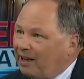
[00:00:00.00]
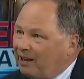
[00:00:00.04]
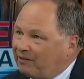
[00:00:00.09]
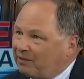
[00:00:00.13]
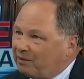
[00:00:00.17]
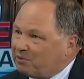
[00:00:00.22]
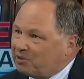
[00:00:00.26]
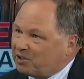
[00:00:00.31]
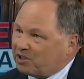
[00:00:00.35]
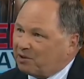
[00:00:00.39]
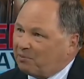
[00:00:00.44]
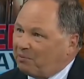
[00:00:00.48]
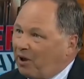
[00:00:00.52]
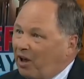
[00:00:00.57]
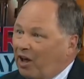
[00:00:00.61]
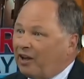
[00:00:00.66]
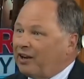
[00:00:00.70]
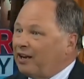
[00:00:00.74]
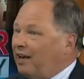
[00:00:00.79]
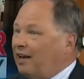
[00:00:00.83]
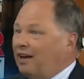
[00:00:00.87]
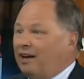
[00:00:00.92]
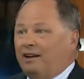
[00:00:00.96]

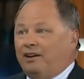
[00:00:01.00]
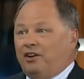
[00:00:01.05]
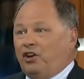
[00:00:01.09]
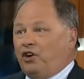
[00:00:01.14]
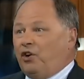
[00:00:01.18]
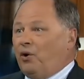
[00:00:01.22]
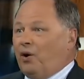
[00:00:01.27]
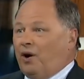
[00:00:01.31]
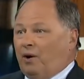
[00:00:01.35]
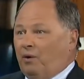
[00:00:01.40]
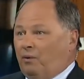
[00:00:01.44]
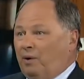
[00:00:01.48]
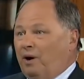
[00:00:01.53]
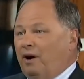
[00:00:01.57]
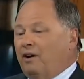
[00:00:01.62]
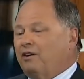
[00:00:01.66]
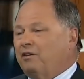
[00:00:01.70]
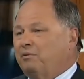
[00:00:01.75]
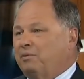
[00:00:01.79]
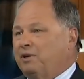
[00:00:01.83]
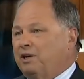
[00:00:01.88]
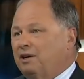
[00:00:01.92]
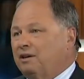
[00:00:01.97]
Somalia, you aren't
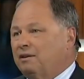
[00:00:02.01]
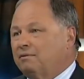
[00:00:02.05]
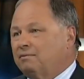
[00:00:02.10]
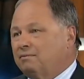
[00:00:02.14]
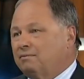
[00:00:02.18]
welcome here.